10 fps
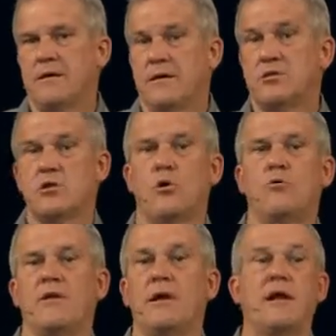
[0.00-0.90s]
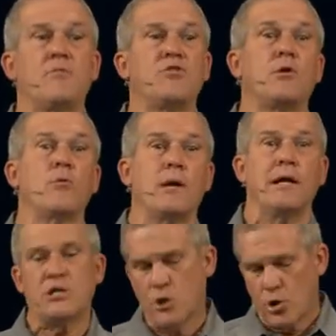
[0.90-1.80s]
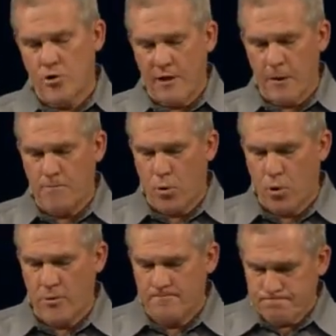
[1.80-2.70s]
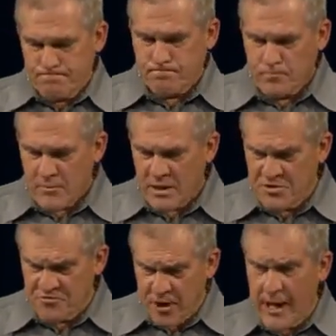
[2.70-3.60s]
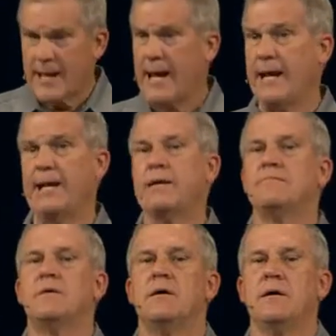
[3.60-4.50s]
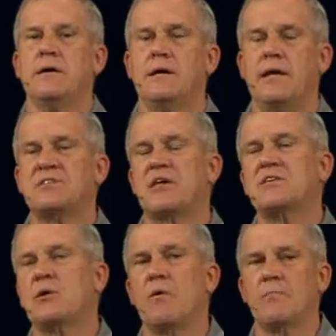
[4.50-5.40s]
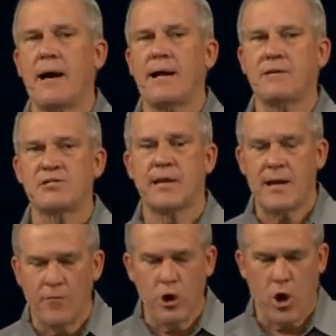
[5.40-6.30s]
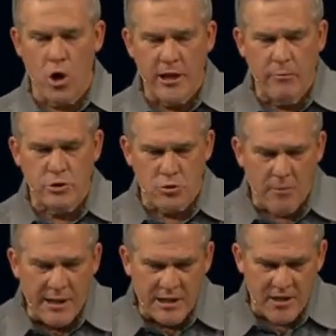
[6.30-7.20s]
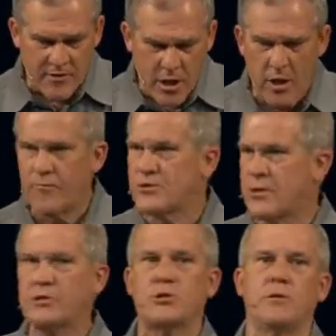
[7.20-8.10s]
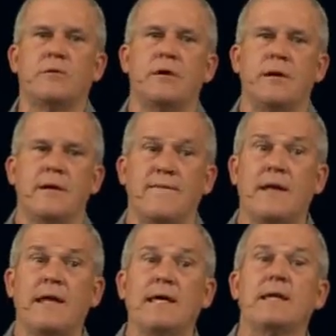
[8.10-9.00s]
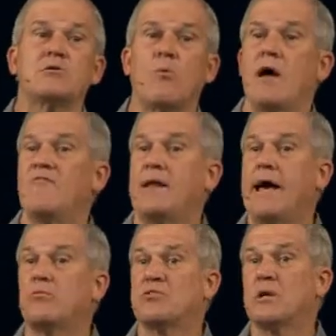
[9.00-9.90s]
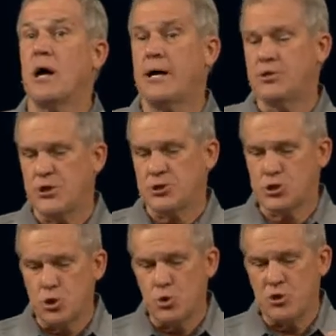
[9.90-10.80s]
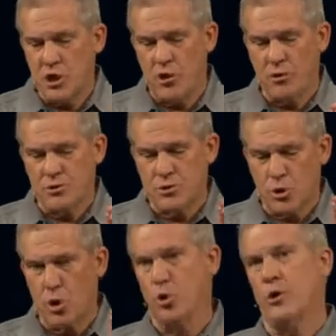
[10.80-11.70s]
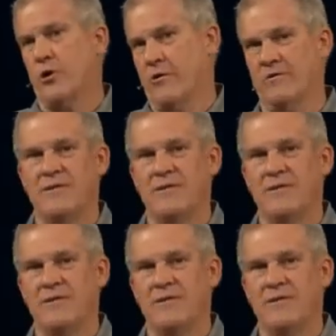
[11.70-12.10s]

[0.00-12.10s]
And so they got everything ready. He took her to the airport to fly to Haiti. And he said as he went back and sat in the car, he was reminded of a conversation that he and his wife had had with God just two years earlier.